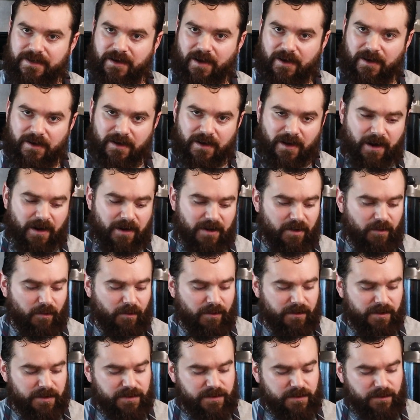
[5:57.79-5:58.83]
Caracara
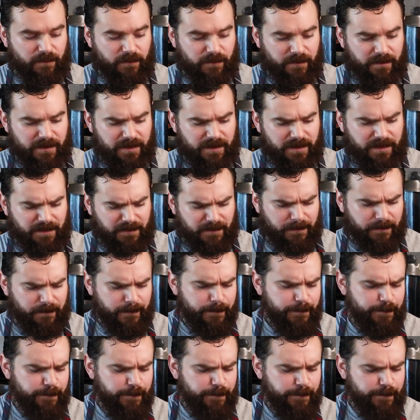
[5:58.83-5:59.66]
orange or the